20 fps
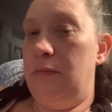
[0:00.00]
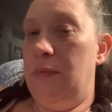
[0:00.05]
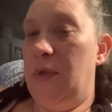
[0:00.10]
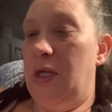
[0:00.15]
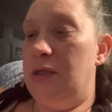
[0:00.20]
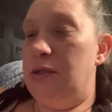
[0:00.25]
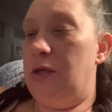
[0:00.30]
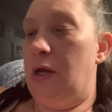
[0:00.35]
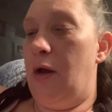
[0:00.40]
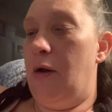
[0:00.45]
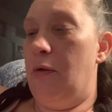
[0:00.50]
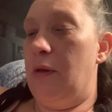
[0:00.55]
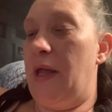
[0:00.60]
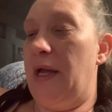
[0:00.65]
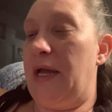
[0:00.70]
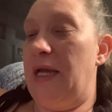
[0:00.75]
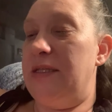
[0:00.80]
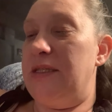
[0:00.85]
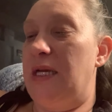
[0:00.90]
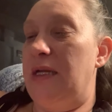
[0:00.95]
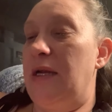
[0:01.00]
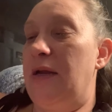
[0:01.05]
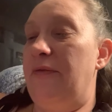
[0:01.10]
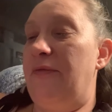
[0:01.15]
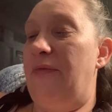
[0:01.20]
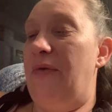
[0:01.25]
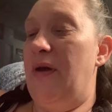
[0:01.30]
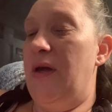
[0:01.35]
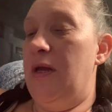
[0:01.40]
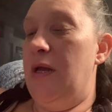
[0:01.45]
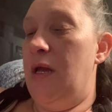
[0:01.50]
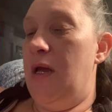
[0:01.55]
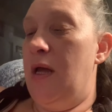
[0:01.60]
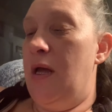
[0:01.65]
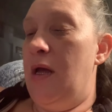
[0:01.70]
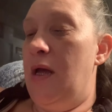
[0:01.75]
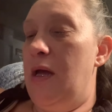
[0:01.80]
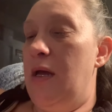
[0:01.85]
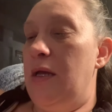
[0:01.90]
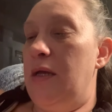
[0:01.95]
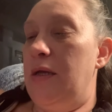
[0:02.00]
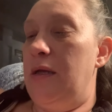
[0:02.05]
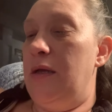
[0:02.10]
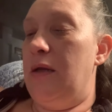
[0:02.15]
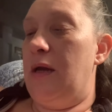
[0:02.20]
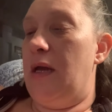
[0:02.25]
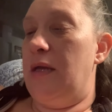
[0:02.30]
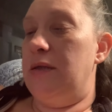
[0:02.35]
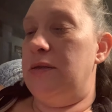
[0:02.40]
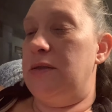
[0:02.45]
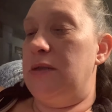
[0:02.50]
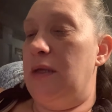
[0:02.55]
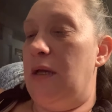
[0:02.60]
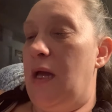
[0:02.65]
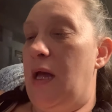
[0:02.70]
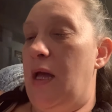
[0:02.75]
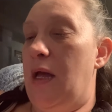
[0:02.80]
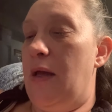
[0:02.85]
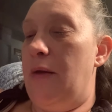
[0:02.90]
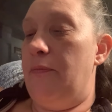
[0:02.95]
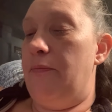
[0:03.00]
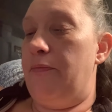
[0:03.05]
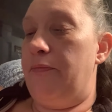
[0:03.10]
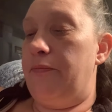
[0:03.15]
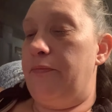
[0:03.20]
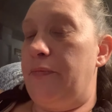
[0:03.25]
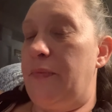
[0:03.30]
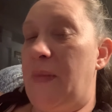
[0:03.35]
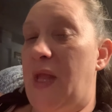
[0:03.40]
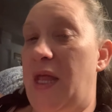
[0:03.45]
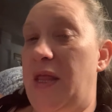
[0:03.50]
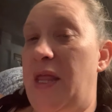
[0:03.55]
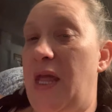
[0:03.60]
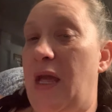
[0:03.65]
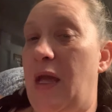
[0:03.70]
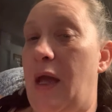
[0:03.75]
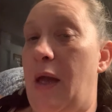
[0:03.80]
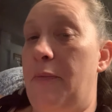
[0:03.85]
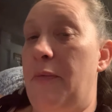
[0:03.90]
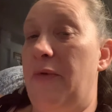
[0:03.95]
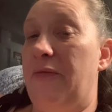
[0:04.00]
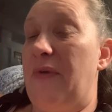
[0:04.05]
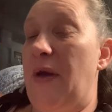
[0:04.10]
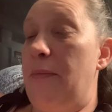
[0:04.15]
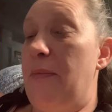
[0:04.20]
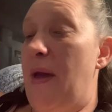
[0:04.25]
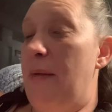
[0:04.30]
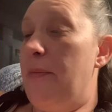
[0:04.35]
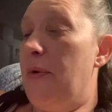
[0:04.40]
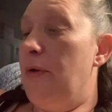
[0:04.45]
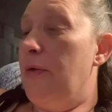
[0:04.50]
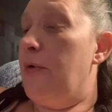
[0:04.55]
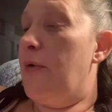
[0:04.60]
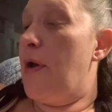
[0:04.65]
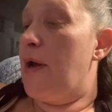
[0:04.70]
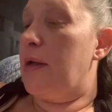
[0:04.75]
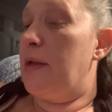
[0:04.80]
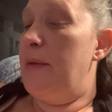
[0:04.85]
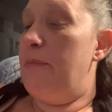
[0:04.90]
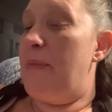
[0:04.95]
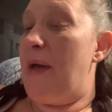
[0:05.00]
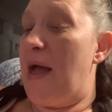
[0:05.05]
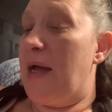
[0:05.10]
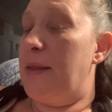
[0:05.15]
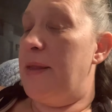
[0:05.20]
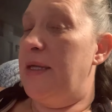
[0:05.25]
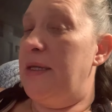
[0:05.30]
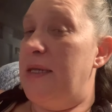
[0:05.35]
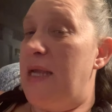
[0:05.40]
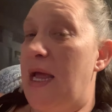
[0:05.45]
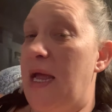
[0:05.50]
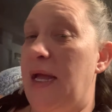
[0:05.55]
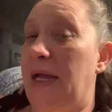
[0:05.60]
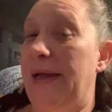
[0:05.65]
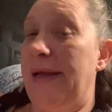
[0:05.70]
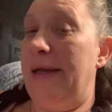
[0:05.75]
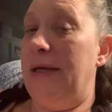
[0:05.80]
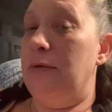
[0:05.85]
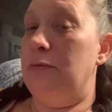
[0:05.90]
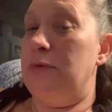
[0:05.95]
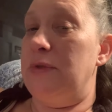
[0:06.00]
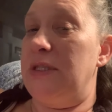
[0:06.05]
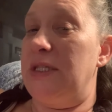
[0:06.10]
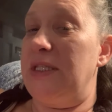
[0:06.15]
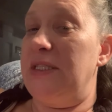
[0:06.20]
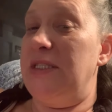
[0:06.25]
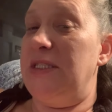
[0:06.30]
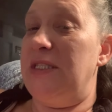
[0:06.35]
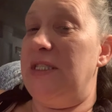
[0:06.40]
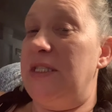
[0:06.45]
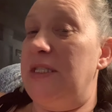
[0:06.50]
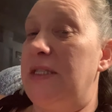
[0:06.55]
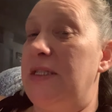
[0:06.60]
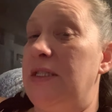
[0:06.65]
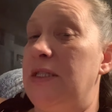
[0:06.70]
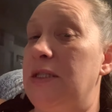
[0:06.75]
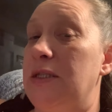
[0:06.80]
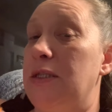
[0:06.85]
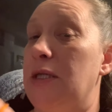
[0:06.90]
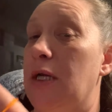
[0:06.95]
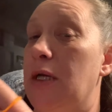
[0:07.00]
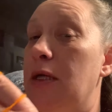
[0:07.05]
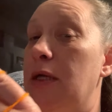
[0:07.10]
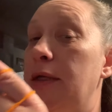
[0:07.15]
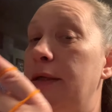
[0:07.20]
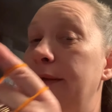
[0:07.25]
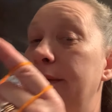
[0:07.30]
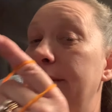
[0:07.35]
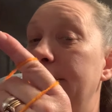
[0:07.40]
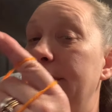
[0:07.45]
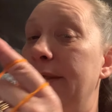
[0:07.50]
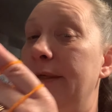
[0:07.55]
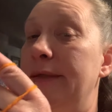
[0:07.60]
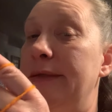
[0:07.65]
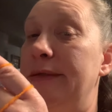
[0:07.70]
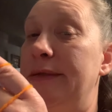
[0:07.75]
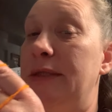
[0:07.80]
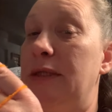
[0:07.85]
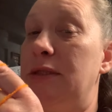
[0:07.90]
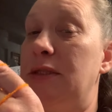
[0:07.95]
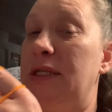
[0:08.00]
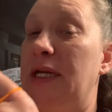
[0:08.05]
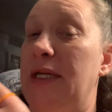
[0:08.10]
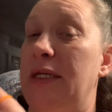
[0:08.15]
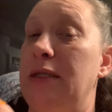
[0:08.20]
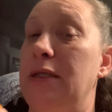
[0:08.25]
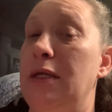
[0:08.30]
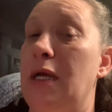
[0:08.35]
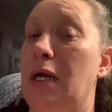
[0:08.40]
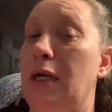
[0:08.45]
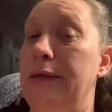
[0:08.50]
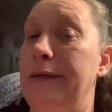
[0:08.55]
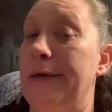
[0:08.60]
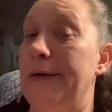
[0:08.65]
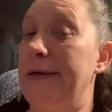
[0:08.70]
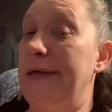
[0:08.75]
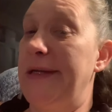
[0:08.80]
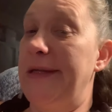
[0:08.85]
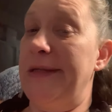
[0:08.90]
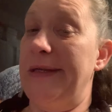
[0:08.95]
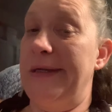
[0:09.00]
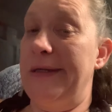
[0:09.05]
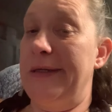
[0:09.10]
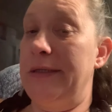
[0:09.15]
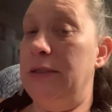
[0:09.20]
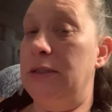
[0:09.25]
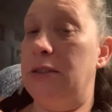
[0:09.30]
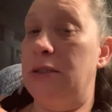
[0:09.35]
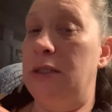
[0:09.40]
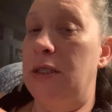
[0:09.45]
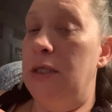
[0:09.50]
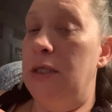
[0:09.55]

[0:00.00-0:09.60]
so like I said, if you guys, I think, if I remember correctly, back in the day when I did 10 non-yarny things,